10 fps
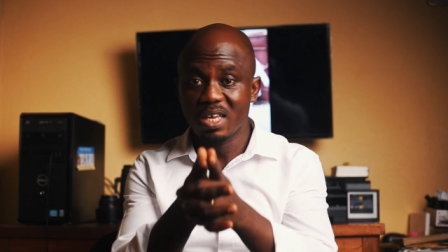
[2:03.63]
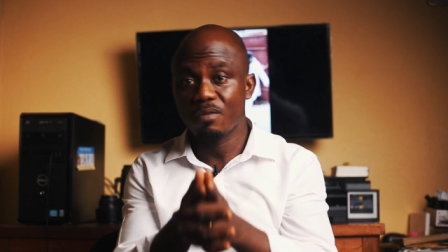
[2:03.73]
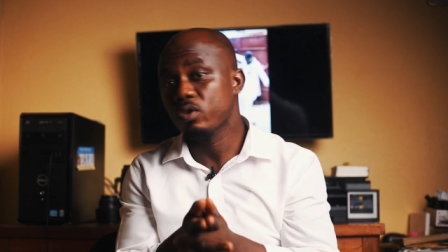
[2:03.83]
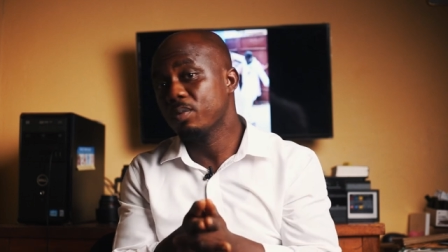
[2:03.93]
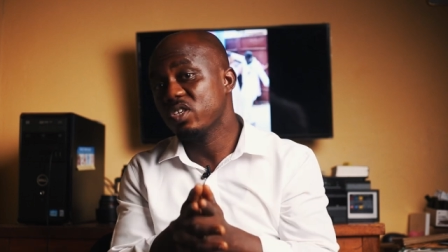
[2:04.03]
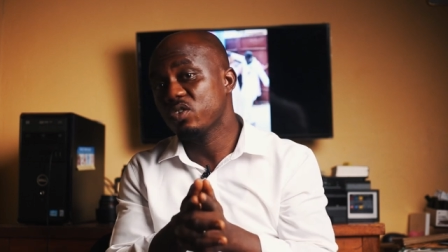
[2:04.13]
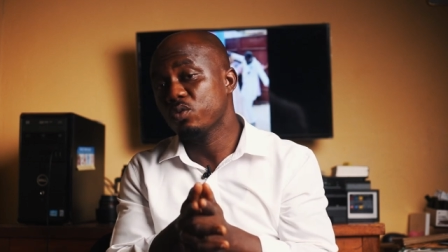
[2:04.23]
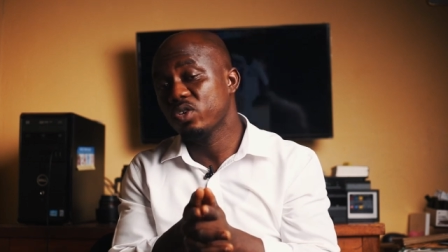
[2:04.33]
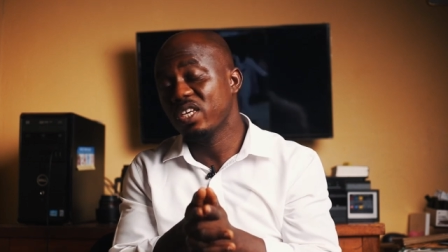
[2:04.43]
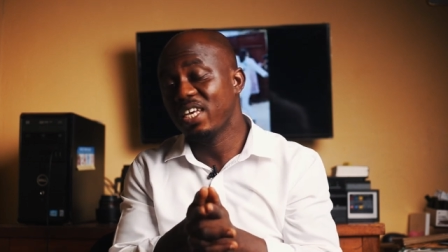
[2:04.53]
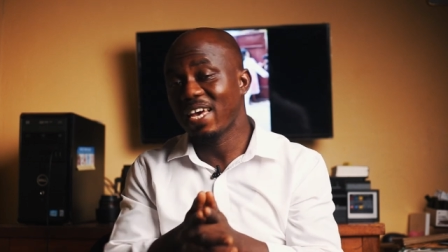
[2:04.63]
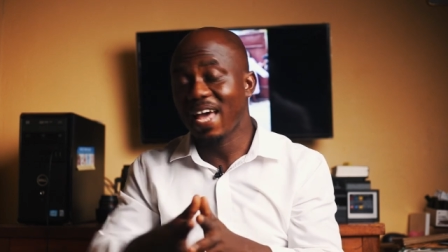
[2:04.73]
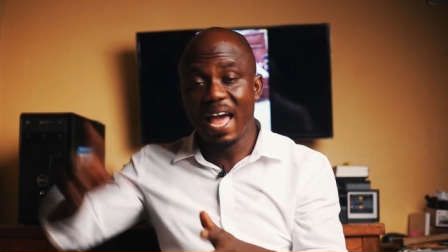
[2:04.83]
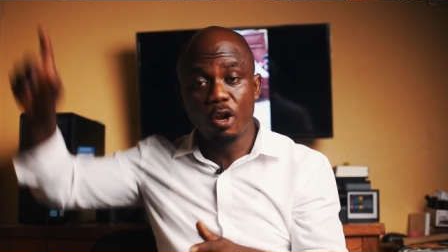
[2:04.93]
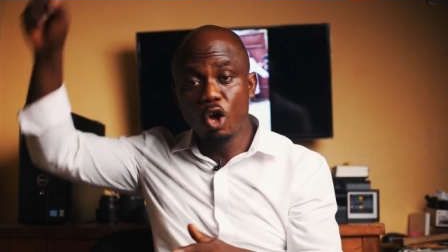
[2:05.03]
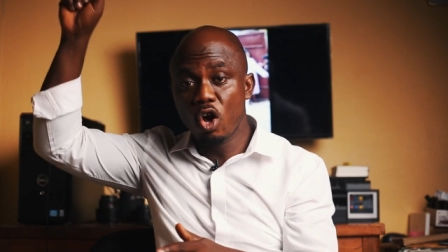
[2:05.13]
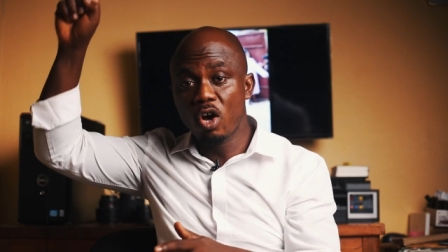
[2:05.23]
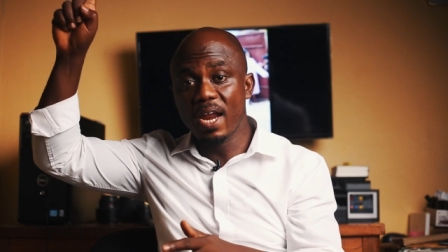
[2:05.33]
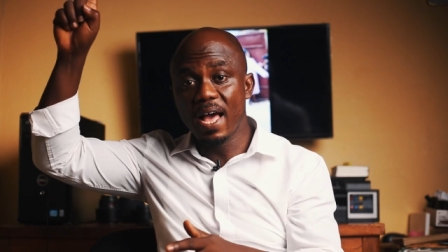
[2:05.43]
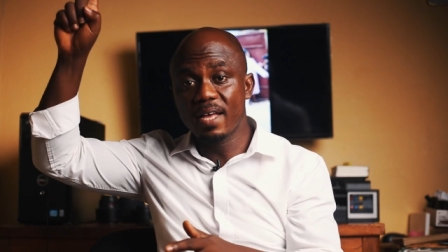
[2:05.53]
If it was pictures, we wouldn't hear at
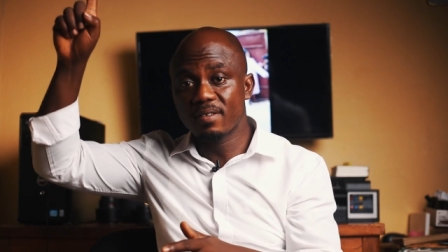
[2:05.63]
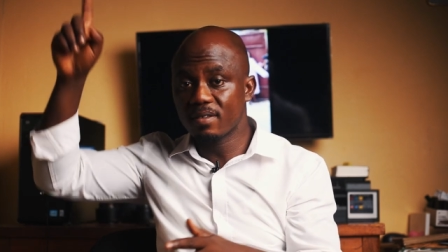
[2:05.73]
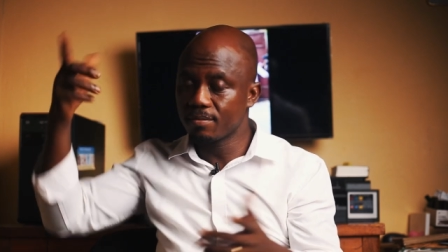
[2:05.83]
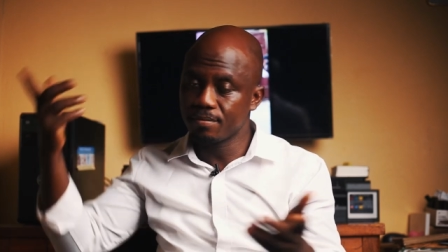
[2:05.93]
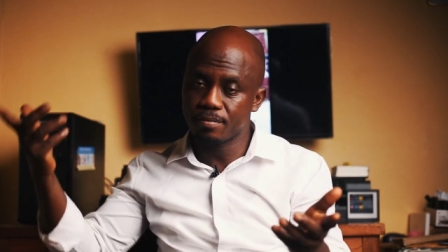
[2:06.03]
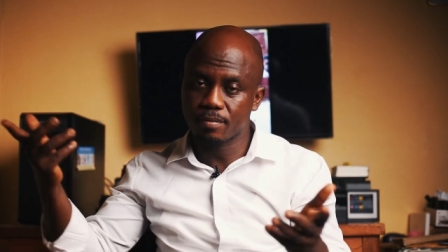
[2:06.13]
long last.